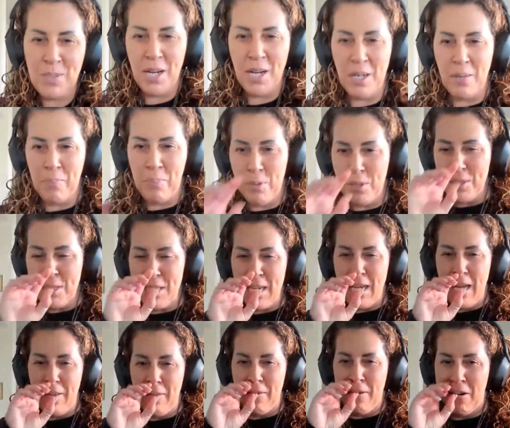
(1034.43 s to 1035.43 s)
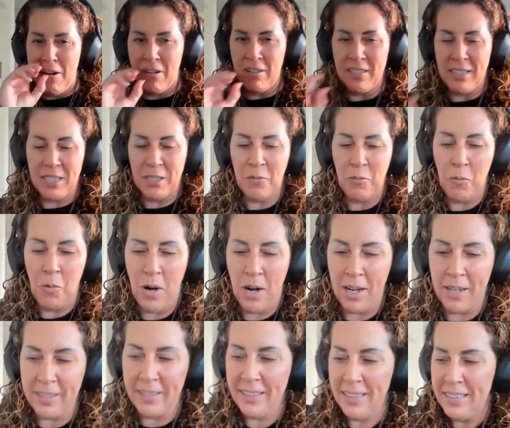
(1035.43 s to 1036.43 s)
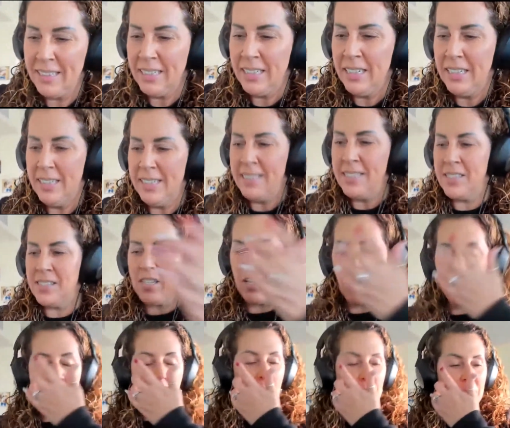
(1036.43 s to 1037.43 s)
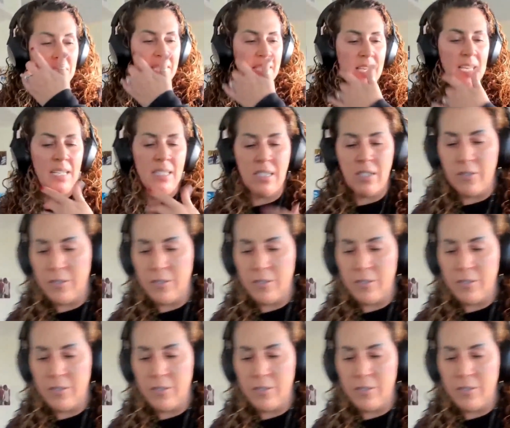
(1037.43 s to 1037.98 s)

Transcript: kind of put together all in one. So I would say it's a